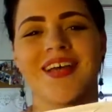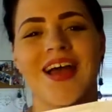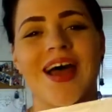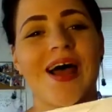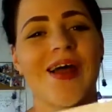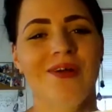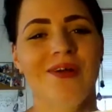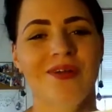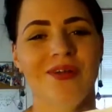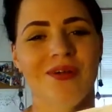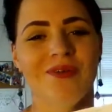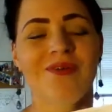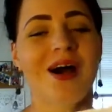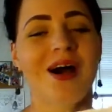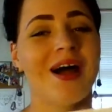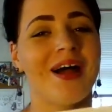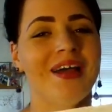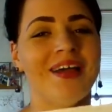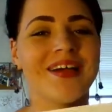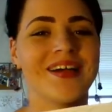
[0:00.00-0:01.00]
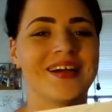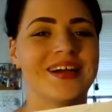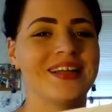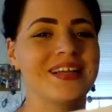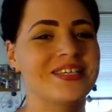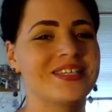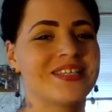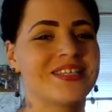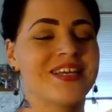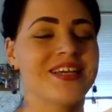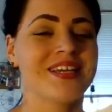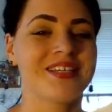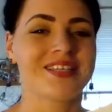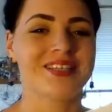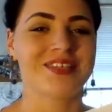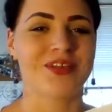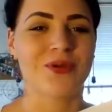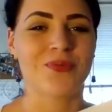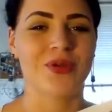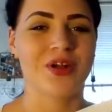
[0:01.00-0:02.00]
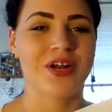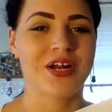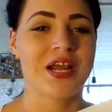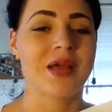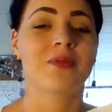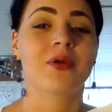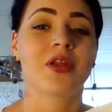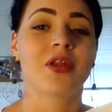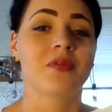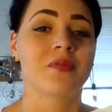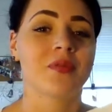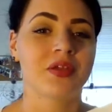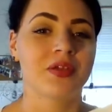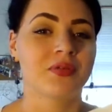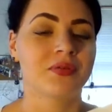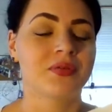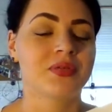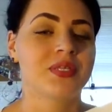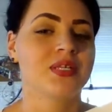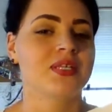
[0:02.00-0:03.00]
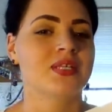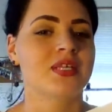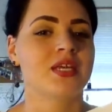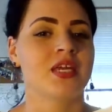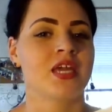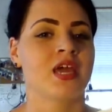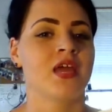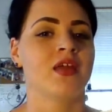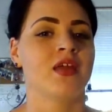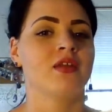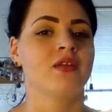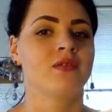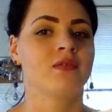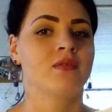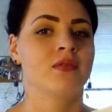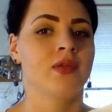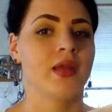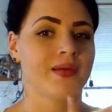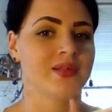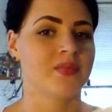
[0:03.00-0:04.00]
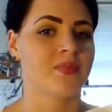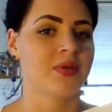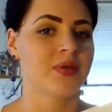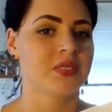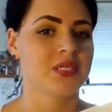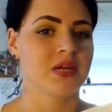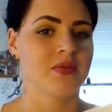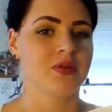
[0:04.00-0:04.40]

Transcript: I don't know why. I just think it's so pretty. I'm going to reuse this again next semester.